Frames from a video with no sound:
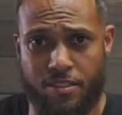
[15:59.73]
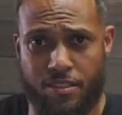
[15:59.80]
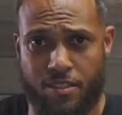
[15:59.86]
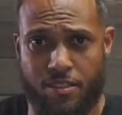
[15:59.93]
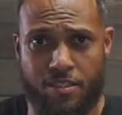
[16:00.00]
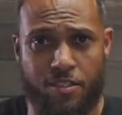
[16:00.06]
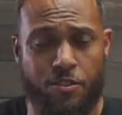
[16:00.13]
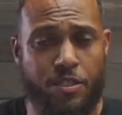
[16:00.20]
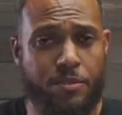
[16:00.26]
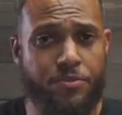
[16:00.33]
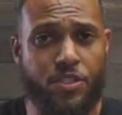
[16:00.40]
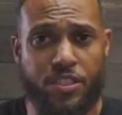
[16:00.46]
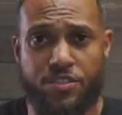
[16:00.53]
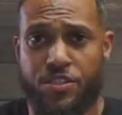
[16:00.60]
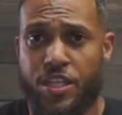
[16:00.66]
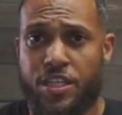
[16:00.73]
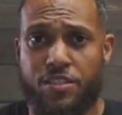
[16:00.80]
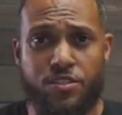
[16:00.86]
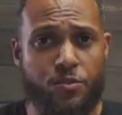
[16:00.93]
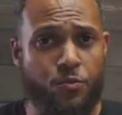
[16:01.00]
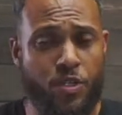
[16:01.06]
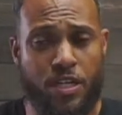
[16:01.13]

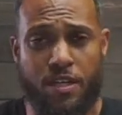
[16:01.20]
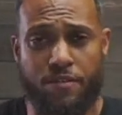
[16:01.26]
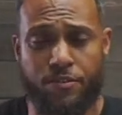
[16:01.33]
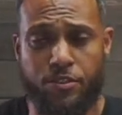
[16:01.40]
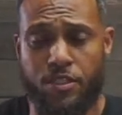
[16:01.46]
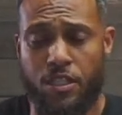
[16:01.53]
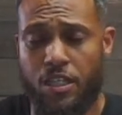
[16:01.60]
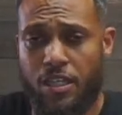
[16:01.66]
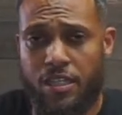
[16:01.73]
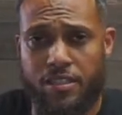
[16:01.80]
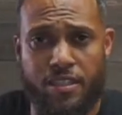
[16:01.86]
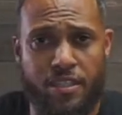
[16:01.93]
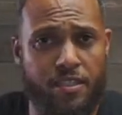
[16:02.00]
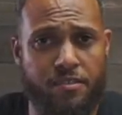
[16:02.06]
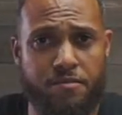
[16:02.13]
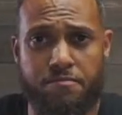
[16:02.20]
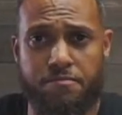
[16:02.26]
M16s and what have you, then